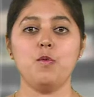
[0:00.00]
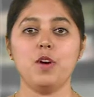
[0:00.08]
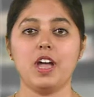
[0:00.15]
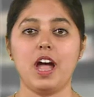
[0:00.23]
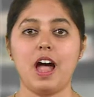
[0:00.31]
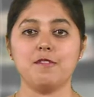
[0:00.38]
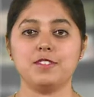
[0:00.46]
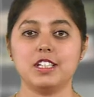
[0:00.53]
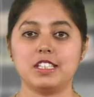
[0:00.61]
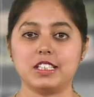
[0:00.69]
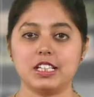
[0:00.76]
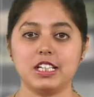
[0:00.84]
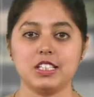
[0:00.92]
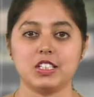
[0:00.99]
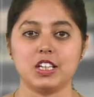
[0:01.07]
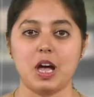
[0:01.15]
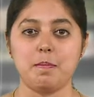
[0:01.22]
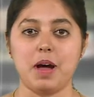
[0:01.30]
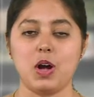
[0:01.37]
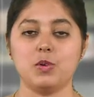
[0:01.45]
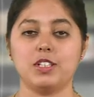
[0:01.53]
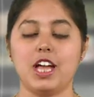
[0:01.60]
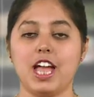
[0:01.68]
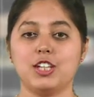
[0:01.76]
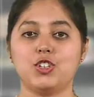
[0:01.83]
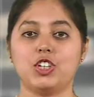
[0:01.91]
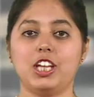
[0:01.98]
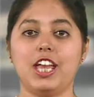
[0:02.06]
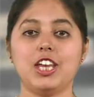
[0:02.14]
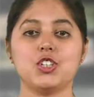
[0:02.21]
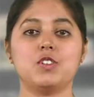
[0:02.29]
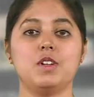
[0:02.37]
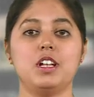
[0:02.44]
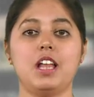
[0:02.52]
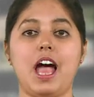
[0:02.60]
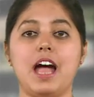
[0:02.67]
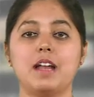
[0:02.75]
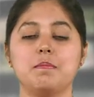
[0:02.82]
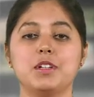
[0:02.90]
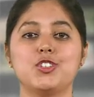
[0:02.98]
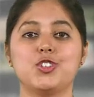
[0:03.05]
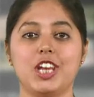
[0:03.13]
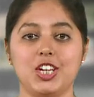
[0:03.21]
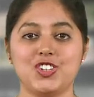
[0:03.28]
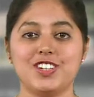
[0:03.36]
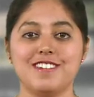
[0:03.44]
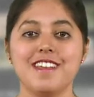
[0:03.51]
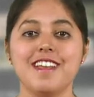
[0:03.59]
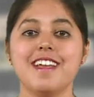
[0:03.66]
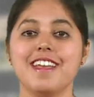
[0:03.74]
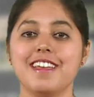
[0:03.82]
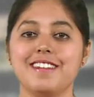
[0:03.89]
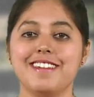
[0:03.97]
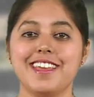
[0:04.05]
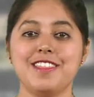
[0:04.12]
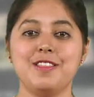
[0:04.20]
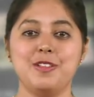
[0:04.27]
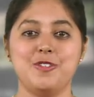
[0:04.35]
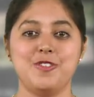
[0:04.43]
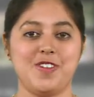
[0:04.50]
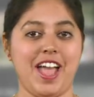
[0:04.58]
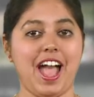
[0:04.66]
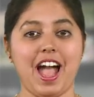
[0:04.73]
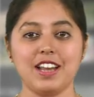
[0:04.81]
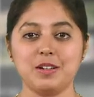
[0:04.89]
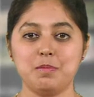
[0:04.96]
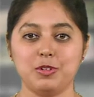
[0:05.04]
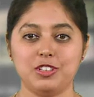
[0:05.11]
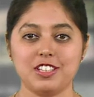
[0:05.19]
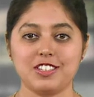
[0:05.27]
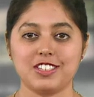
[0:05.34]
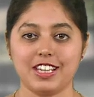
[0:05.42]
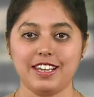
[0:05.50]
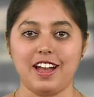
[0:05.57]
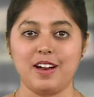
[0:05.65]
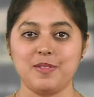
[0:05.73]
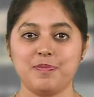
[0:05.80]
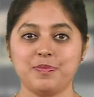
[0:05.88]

we have discussed about the educational administration in Hindu and Buddhist era.